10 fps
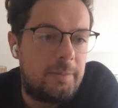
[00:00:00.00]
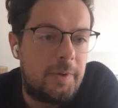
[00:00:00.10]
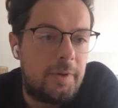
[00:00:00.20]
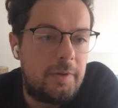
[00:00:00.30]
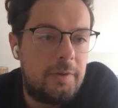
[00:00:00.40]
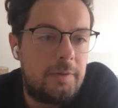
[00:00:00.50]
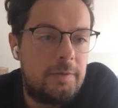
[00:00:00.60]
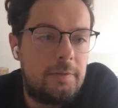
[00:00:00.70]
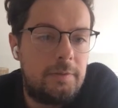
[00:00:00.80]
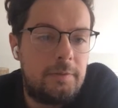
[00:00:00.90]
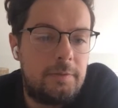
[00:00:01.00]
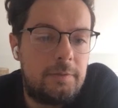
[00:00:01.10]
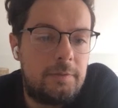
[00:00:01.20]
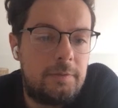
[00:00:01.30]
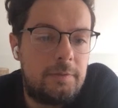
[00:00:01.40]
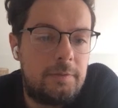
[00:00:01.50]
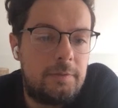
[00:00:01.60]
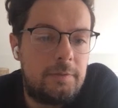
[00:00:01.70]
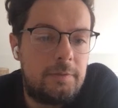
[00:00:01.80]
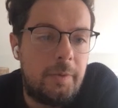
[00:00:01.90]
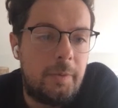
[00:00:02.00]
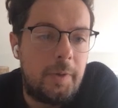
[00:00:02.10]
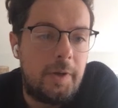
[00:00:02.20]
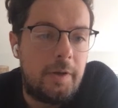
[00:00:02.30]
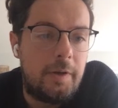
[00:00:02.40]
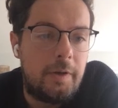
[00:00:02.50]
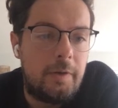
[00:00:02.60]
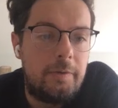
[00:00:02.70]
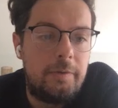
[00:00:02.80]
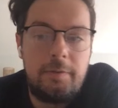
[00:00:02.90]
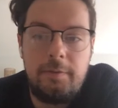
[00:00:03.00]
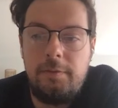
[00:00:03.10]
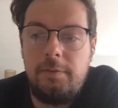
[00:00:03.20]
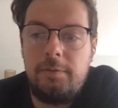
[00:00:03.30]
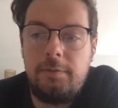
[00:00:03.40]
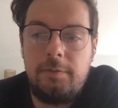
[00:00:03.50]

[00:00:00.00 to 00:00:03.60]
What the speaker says: let's put a few windows.